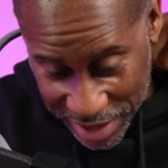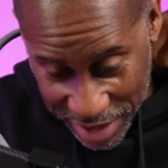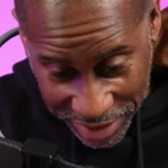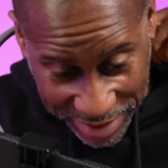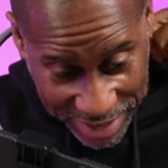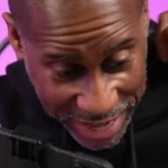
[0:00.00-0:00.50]
Now
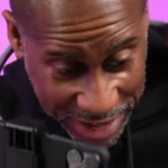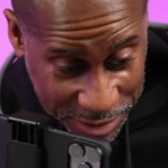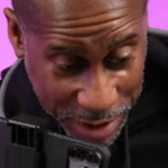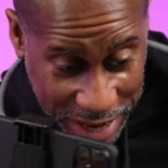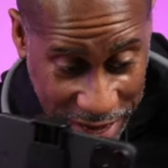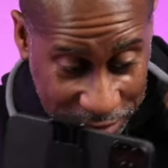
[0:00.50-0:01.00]
this thing is
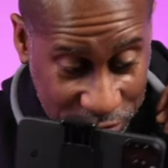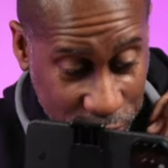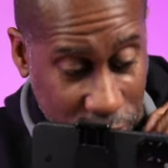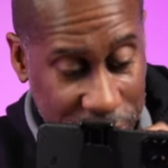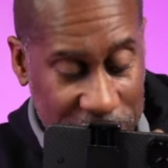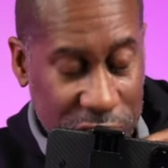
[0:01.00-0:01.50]
made out of
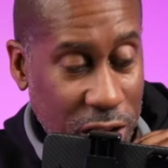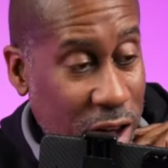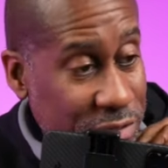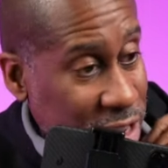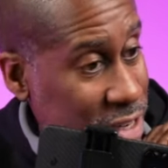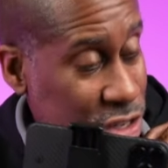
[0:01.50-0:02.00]
sort of a
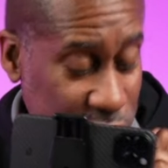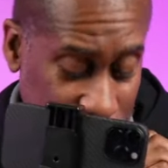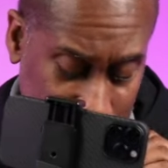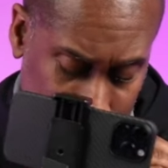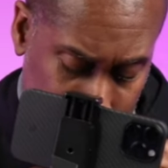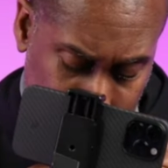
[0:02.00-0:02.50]
soft,
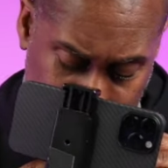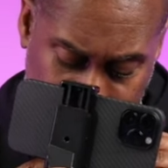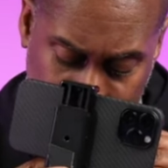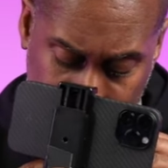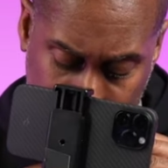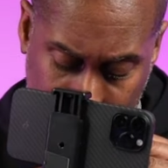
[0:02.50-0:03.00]
adjustable,
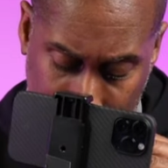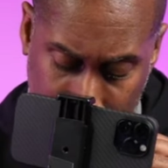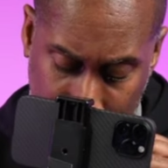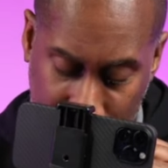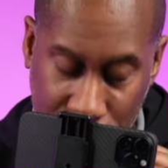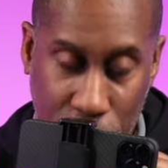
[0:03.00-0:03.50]
angled,
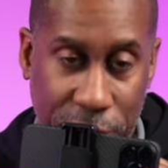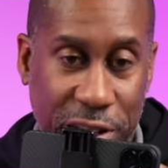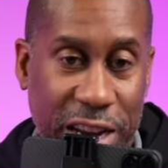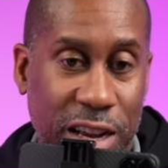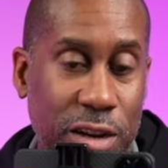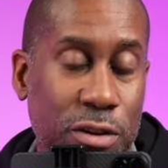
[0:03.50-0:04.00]
sort of
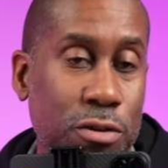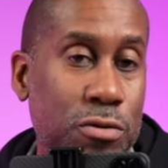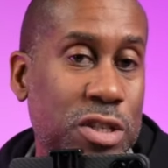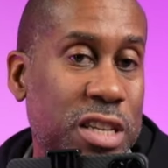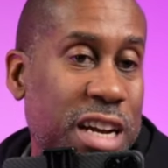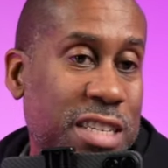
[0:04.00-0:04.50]
like a
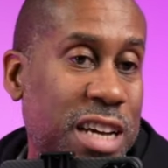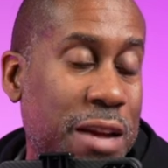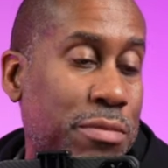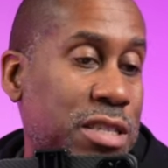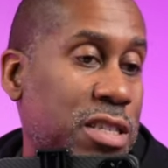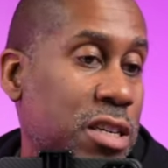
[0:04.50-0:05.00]
gooseneck
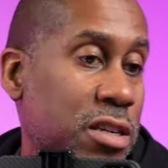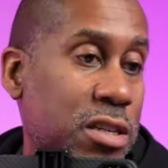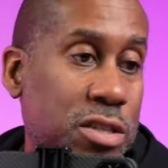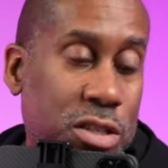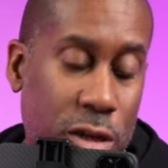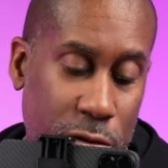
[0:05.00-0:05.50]
type
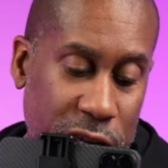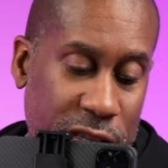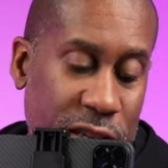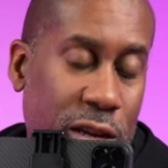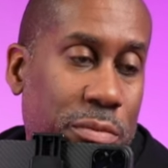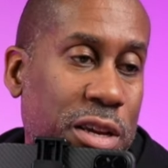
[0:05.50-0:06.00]
material, so it's
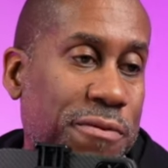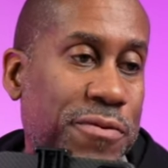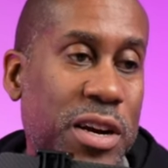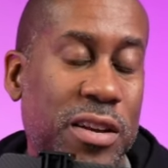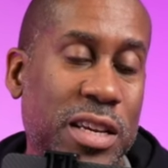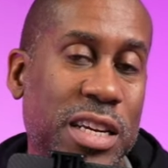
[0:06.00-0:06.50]
gonna be
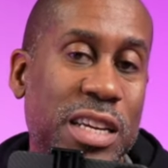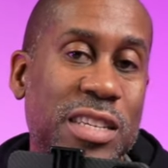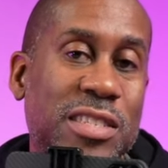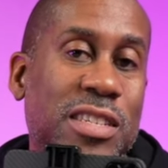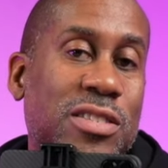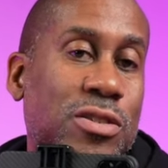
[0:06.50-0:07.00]
fairly
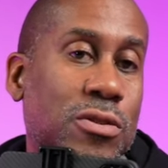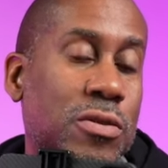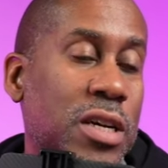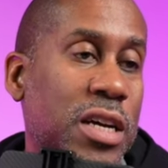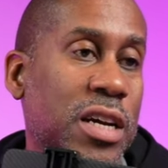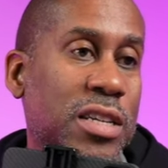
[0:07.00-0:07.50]
easy
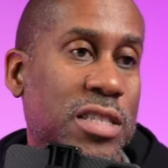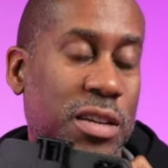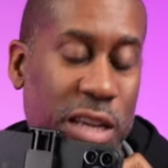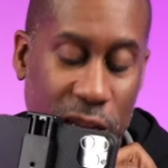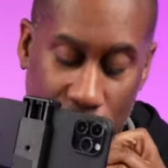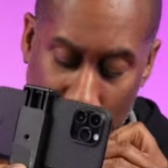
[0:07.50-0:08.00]
to
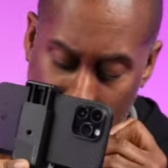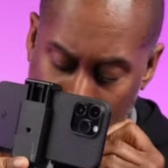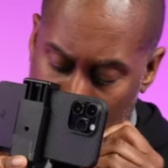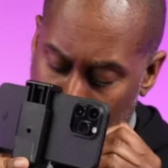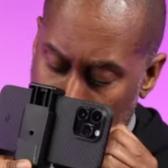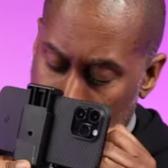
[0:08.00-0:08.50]
get the
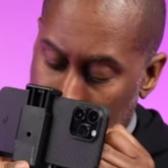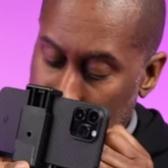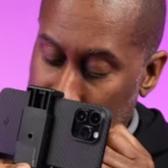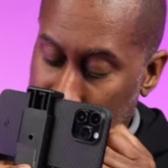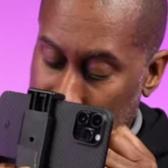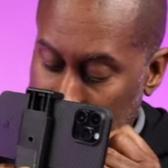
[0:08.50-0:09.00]
angle and
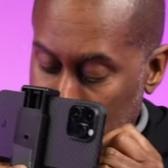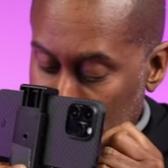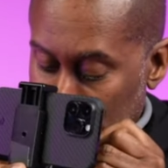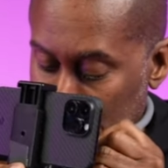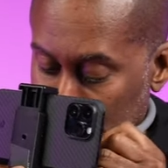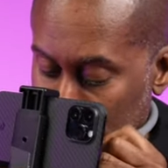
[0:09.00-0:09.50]
the adjustment
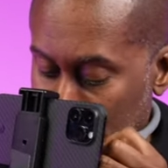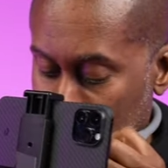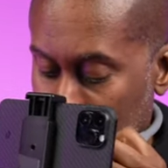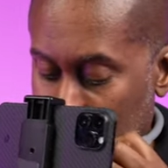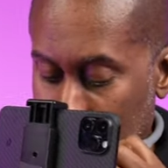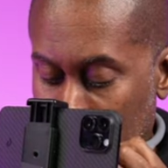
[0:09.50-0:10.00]
that you
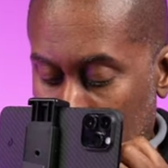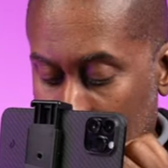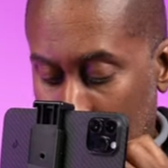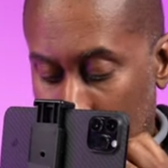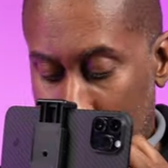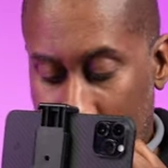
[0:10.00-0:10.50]
need.
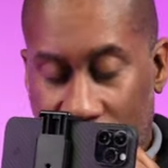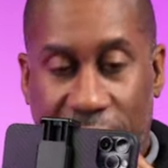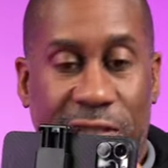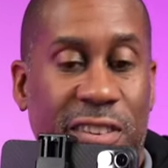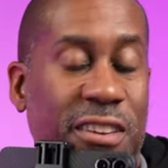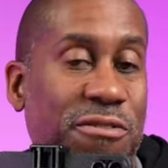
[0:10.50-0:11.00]
And let's
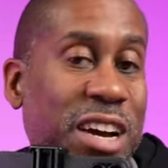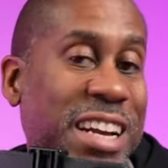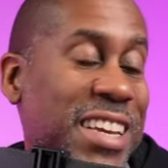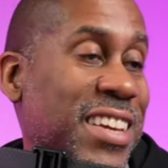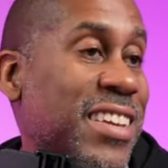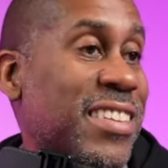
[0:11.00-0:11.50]
see if I
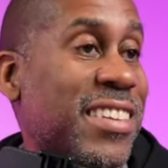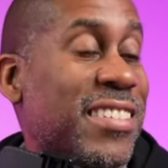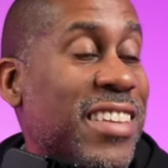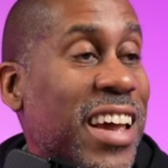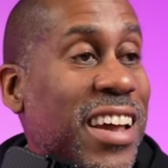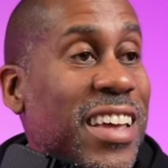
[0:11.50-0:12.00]
can get
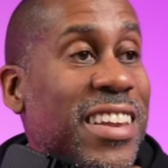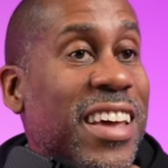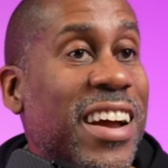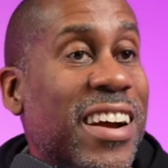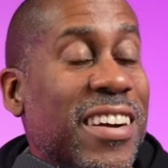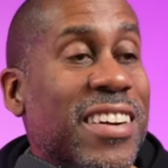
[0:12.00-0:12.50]
this thing in
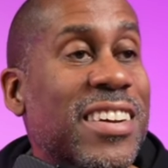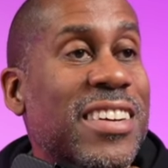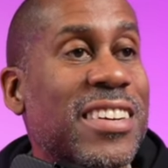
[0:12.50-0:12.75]
there.